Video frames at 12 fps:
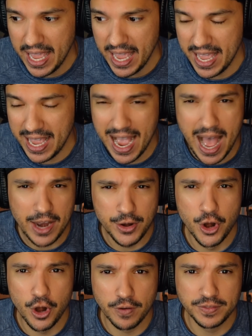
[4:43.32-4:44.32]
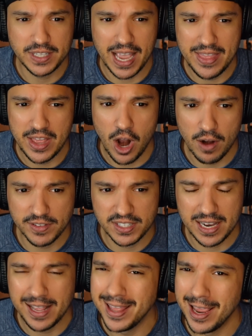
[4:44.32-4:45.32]
it got nerfed, and then all of a
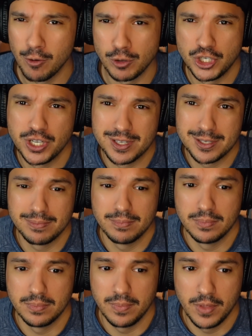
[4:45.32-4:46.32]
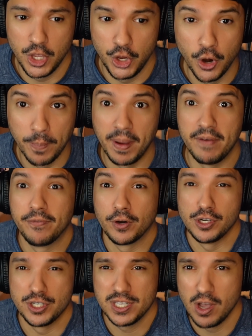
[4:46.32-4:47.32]
sudden it was just your buff for
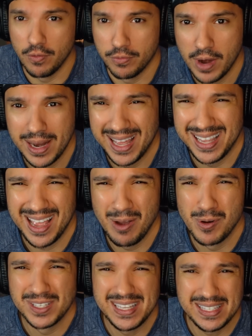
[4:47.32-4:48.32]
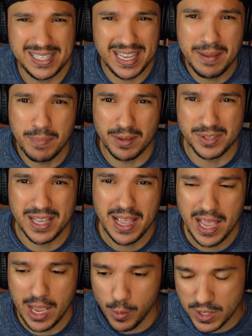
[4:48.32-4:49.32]
yourself, right? Like, it wasn't team buffs,
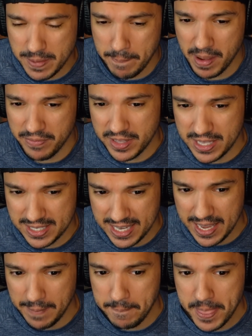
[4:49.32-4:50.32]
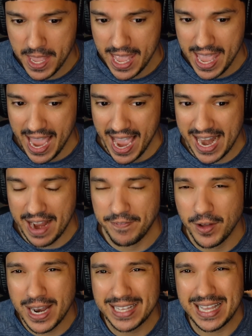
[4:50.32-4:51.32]
it wasn't buffing the team. And I
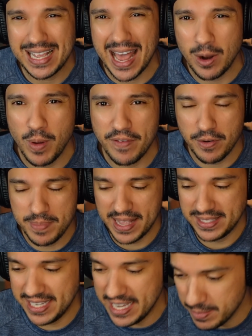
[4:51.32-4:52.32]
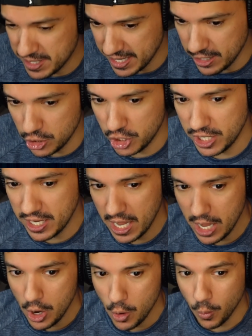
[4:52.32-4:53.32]
felt like they got away from that team synergy,
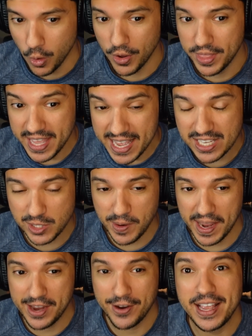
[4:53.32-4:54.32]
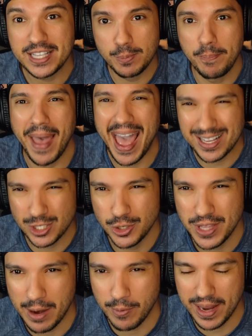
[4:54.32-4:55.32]
where this right here gets back to
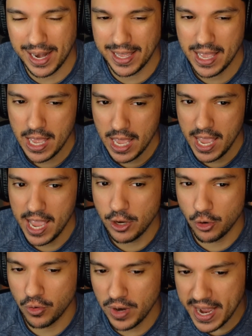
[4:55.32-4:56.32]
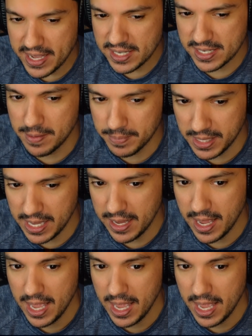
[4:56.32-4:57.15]
that, right? Like, it creates something